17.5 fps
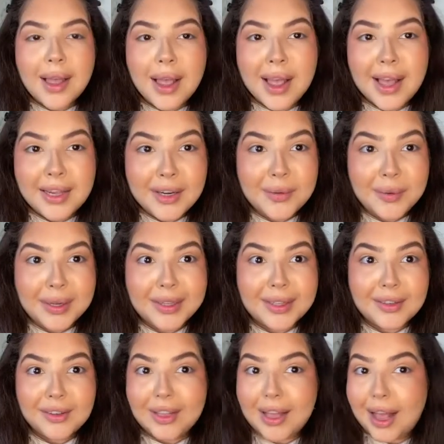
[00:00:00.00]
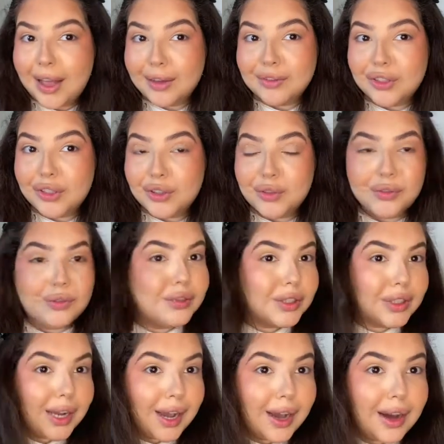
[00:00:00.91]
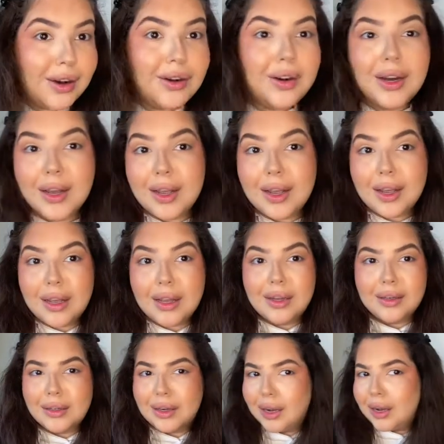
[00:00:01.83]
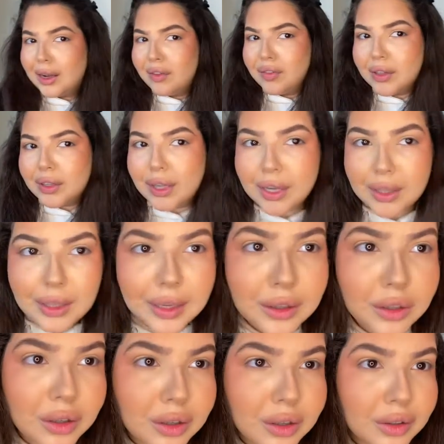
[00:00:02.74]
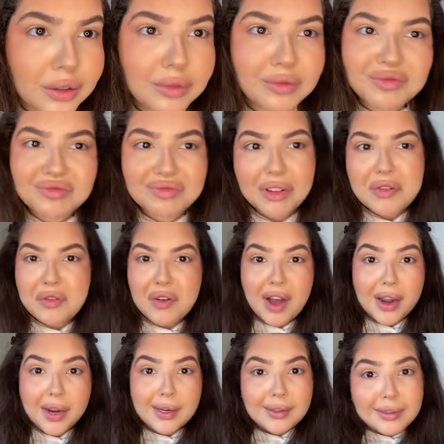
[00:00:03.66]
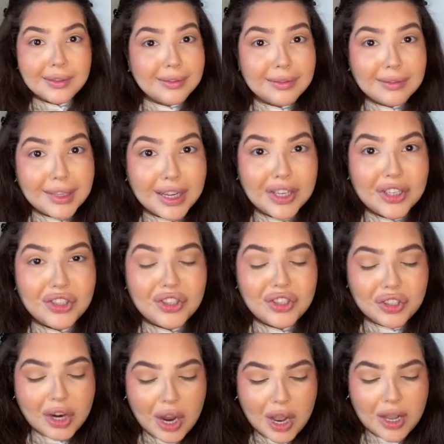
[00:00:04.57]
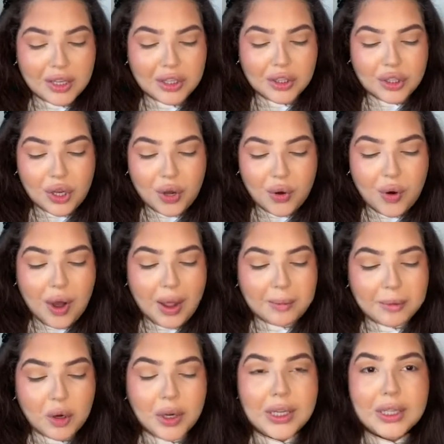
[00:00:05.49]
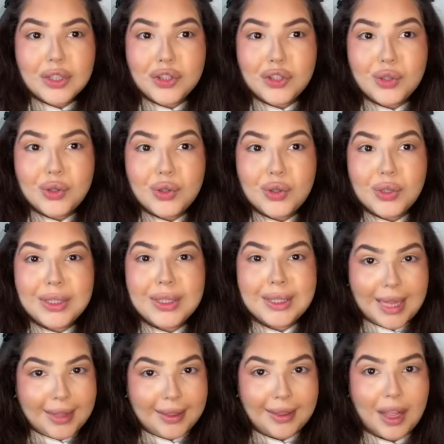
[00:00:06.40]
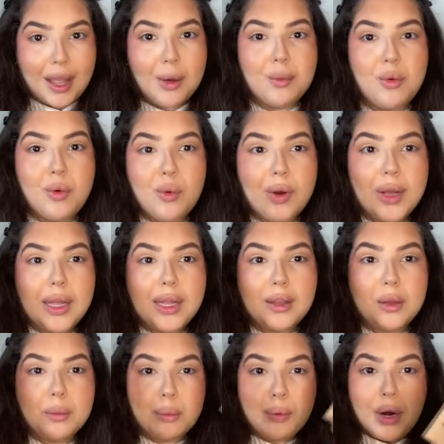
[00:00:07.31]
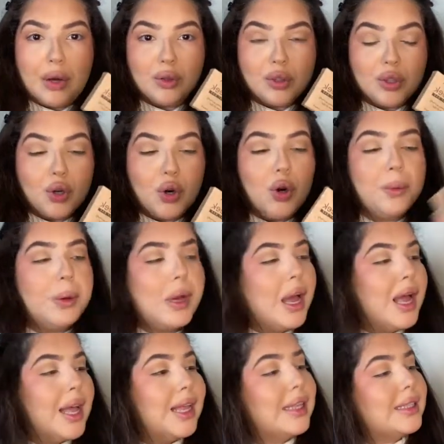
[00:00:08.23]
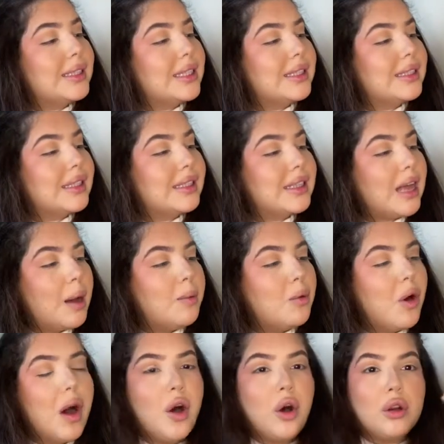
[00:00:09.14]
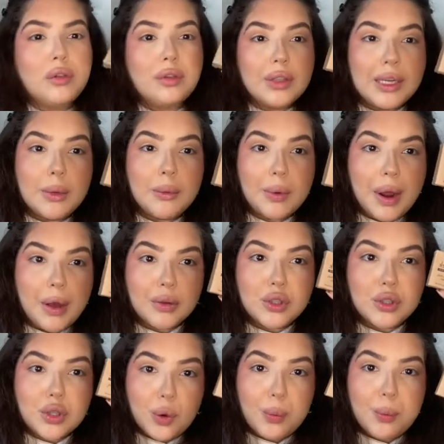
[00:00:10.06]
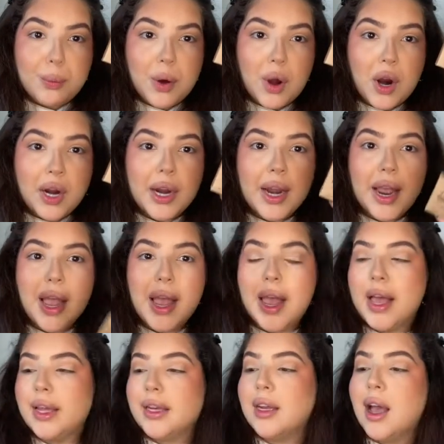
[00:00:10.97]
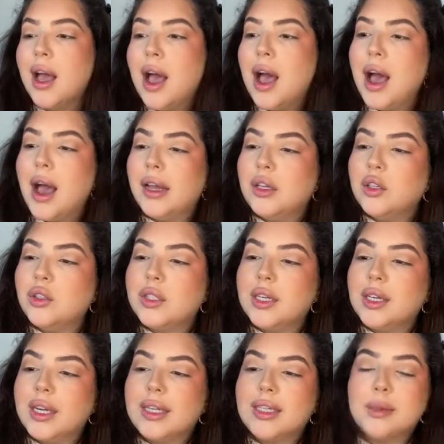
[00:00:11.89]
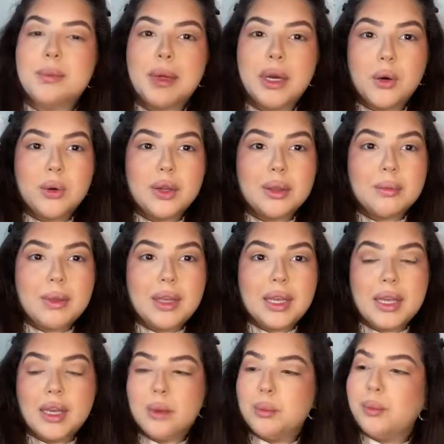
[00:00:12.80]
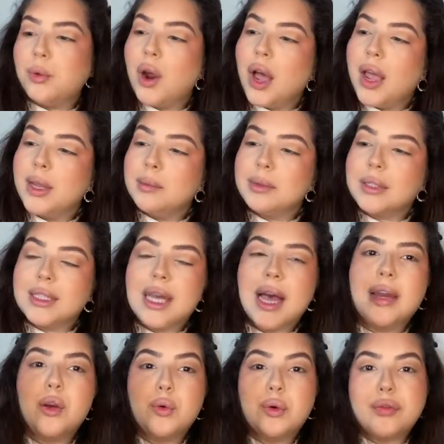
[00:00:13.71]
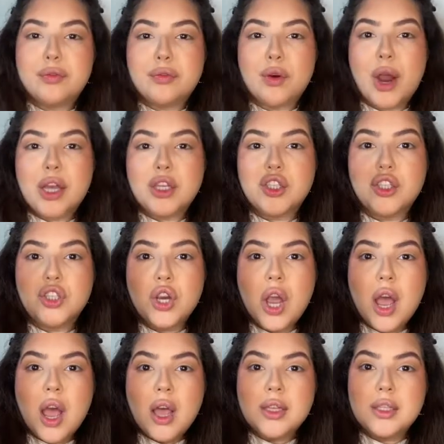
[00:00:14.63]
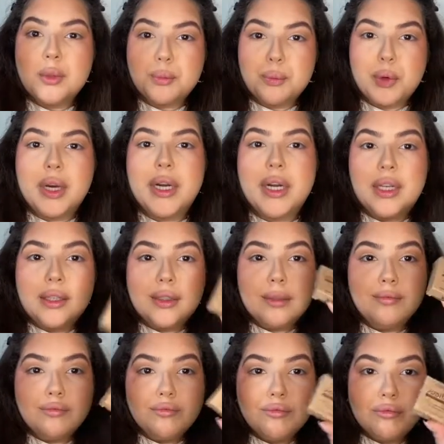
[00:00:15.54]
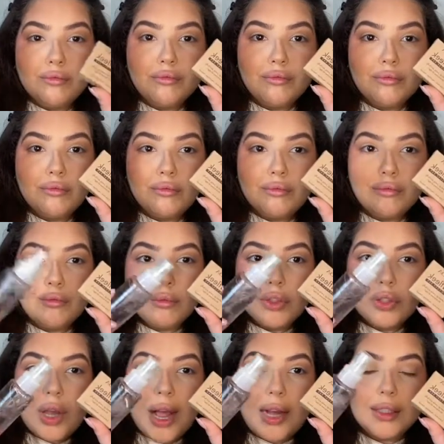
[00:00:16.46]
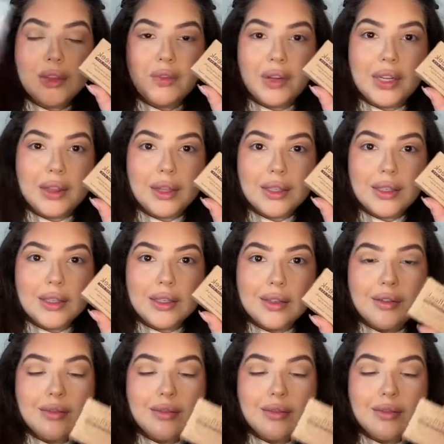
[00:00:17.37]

Anyway, it'll have to do for now, and I feel like they look fine-ish. So I'm going to set them with brow soap. This is the Samoa On Fleek Brow Soap Bar, and I use the NYX Bear With Me Prime Set Refresh Spray to activate this.